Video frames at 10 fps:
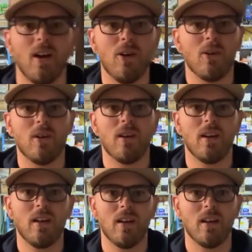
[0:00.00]
Oh,
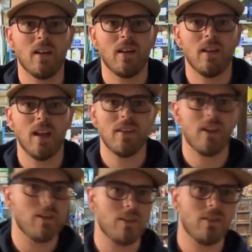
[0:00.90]
hey
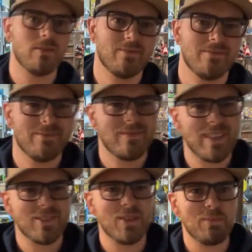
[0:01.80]
there.
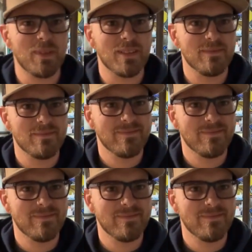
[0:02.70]
That's creepy.